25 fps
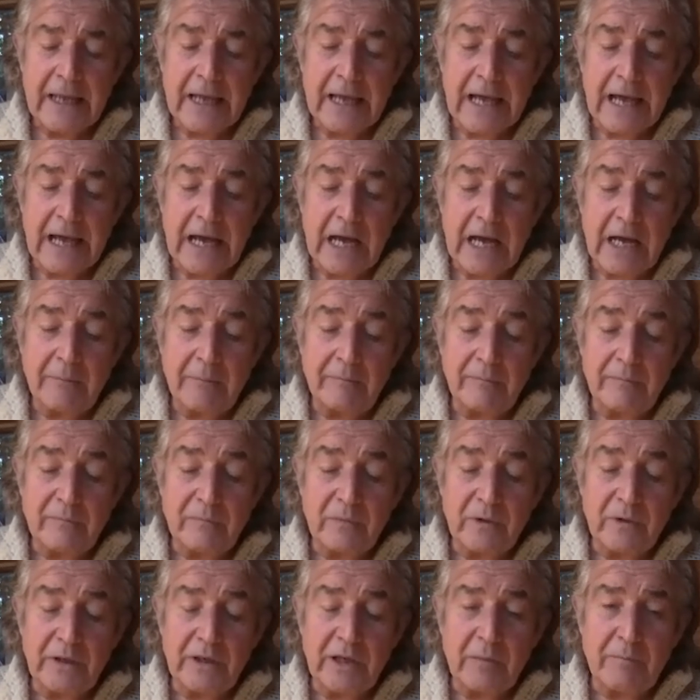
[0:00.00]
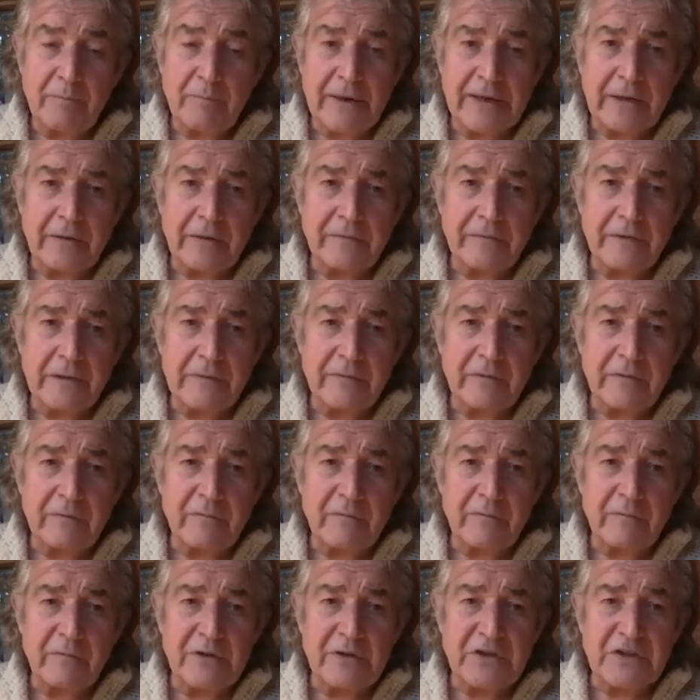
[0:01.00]
benefit from
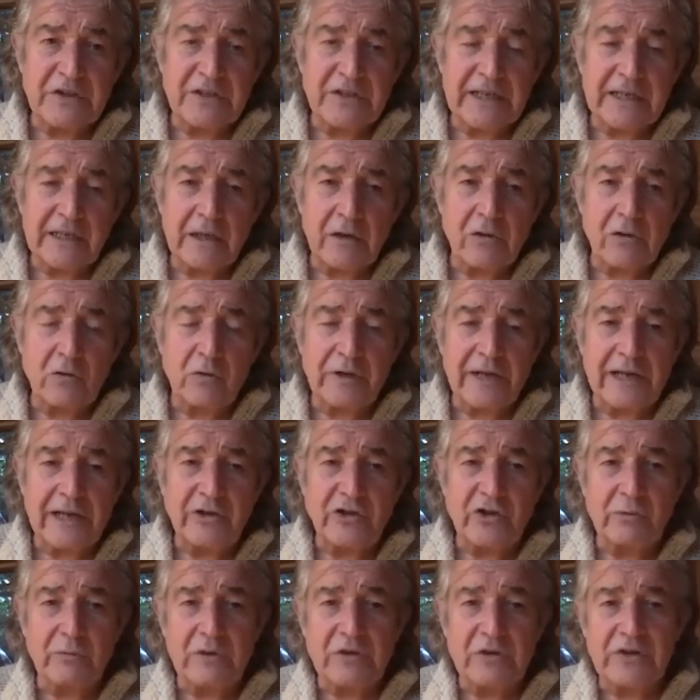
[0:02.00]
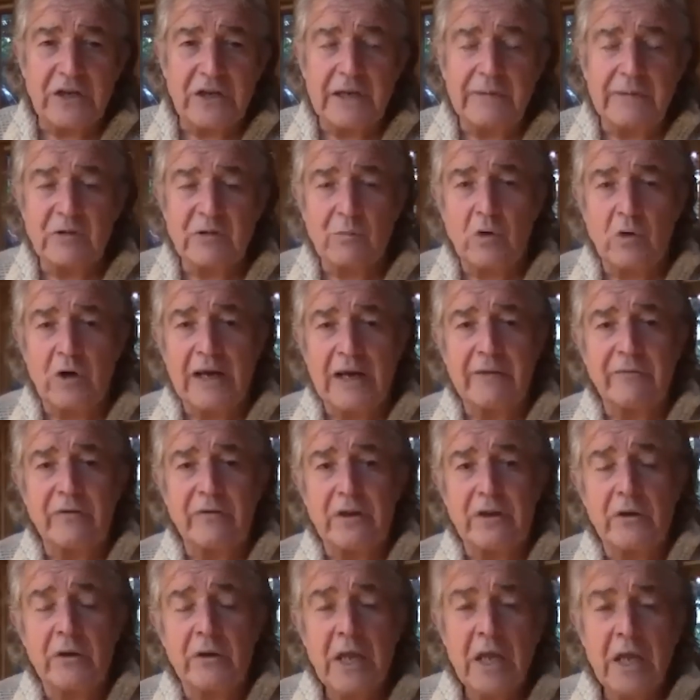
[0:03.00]
visiting local nature reserves and what have
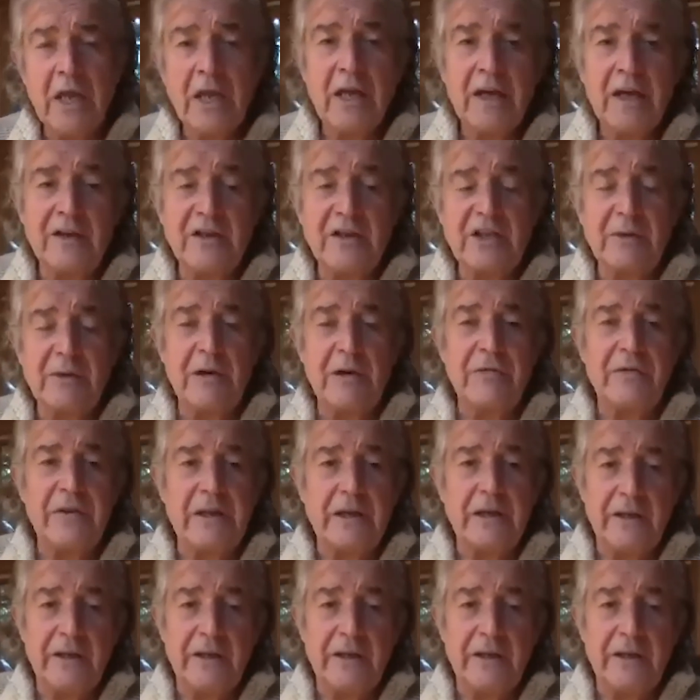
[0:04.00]
you. And so I think,